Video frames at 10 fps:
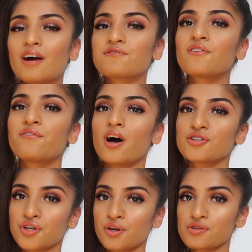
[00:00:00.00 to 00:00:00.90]
You have to
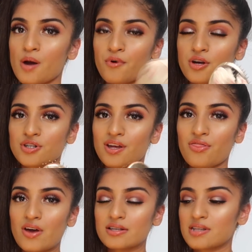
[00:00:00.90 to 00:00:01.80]
first use a brush
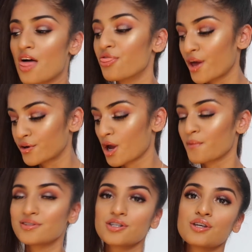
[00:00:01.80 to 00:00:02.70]
like this and then
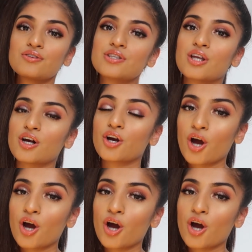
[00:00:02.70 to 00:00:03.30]
go into using like a